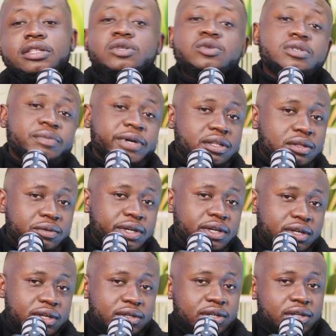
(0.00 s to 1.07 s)
This was, by the way,
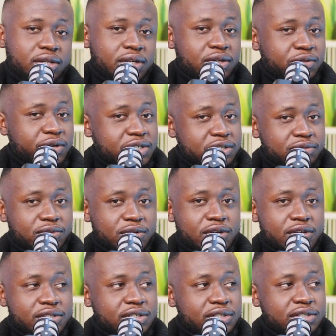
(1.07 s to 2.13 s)
in Russia, for
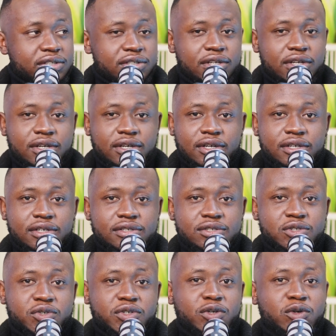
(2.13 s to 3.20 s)
context,
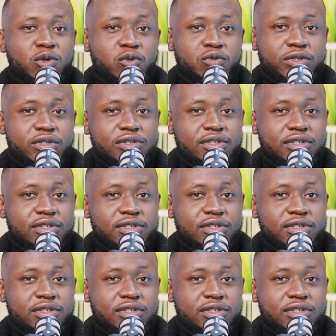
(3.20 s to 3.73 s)
during COVID.